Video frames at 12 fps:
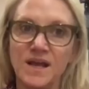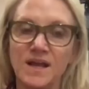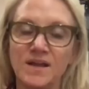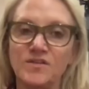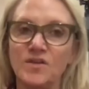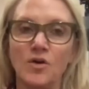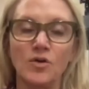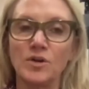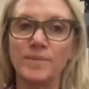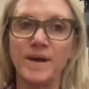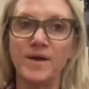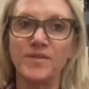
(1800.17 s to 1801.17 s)
and it's all
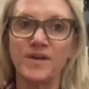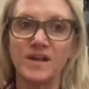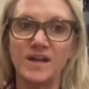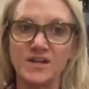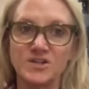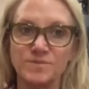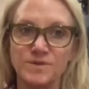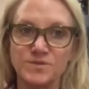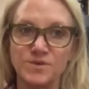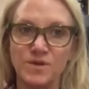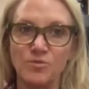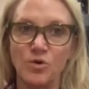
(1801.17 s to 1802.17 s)
about the connection
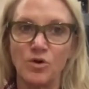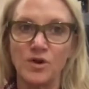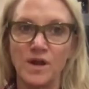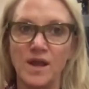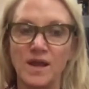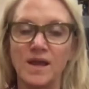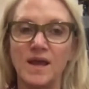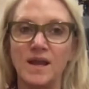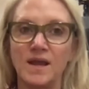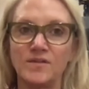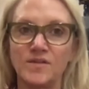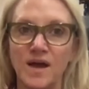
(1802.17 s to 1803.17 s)
between worrying and
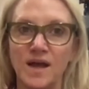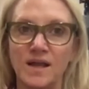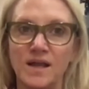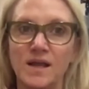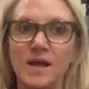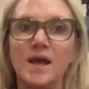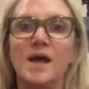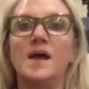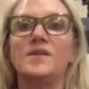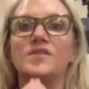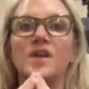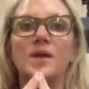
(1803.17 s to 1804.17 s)
anxiety.
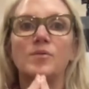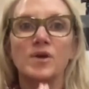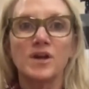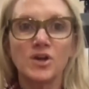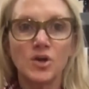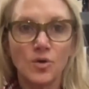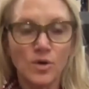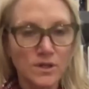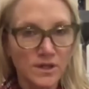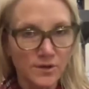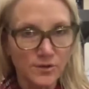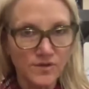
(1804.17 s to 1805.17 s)
Today, we're going to go a
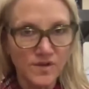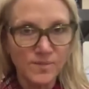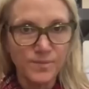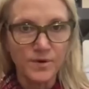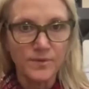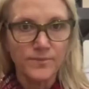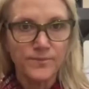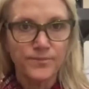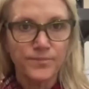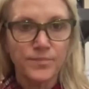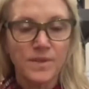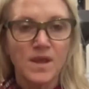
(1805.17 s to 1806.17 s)
little deeper.
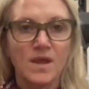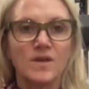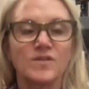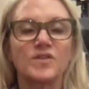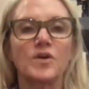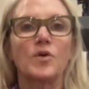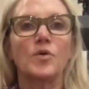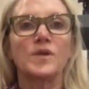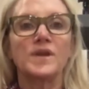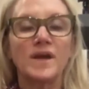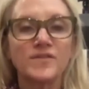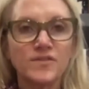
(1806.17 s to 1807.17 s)
So
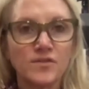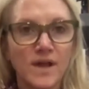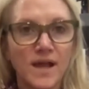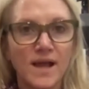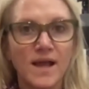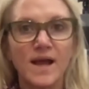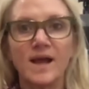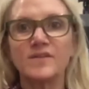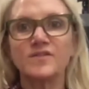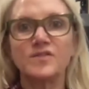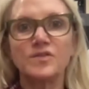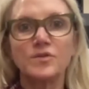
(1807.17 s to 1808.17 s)
yesterday, I
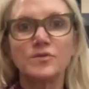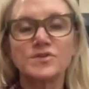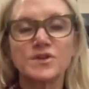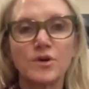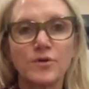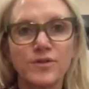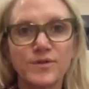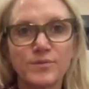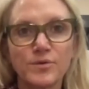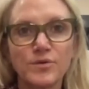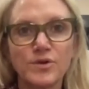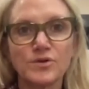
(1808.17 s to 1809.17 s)
asked you to go
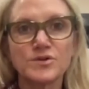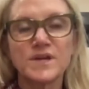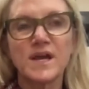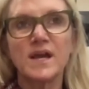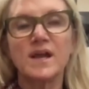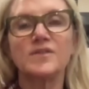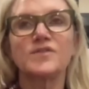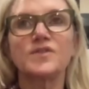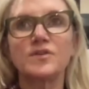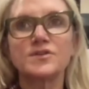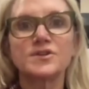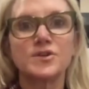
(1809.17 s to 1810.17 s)
through your day and
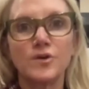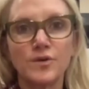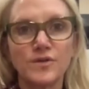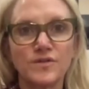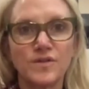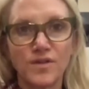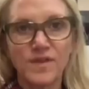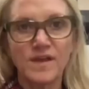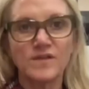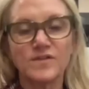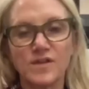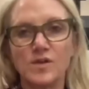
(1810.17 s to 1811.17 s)
start to notice the
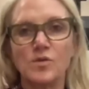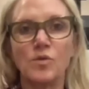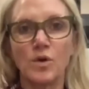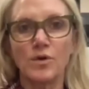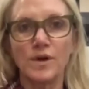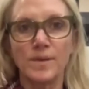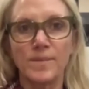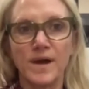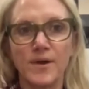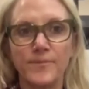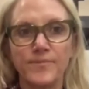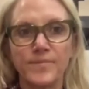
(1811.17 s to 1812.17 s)
things that you worry about.